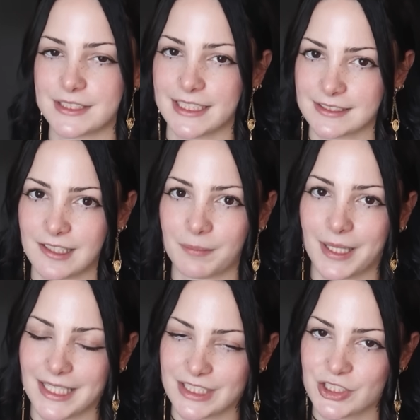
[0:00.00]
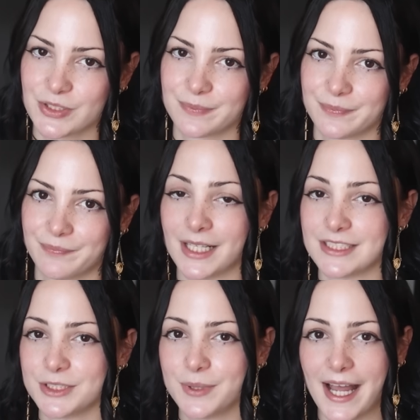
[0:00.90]
TikTok page. But I
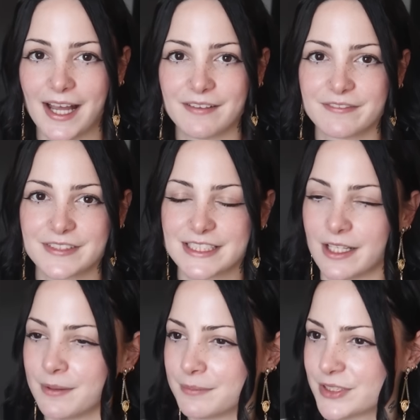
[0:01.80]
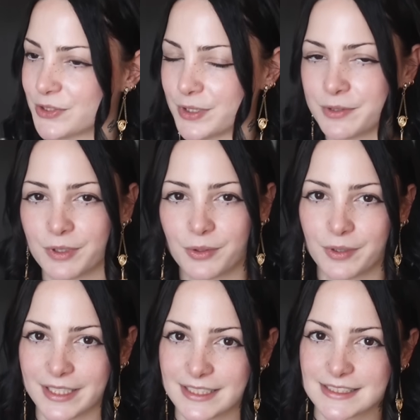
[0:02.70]
do have some screen
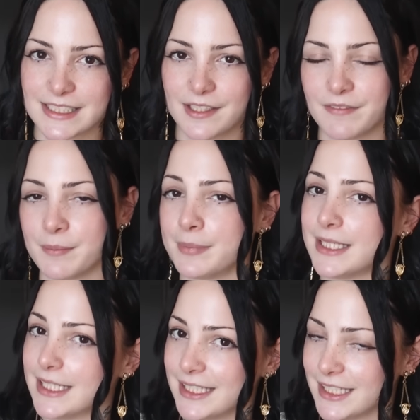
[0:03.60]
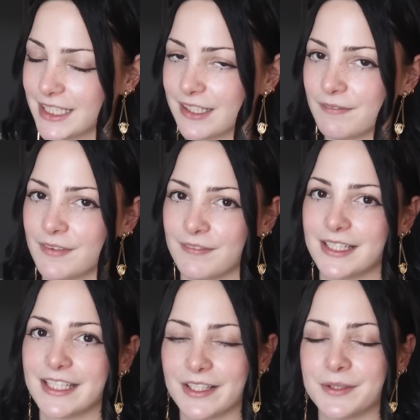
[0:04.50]
recordings of the beginning of the
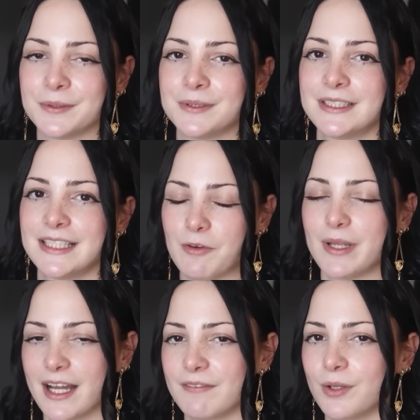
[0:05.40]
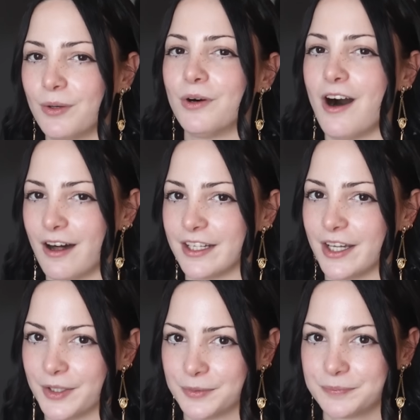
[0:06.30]
video, and we have the whole
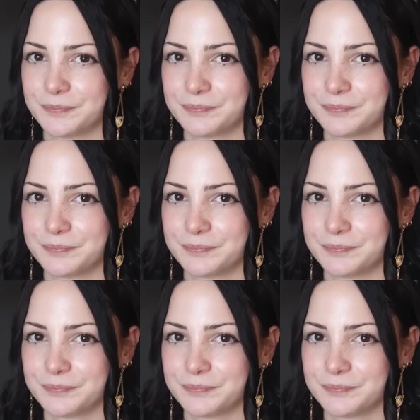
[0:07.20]
audio.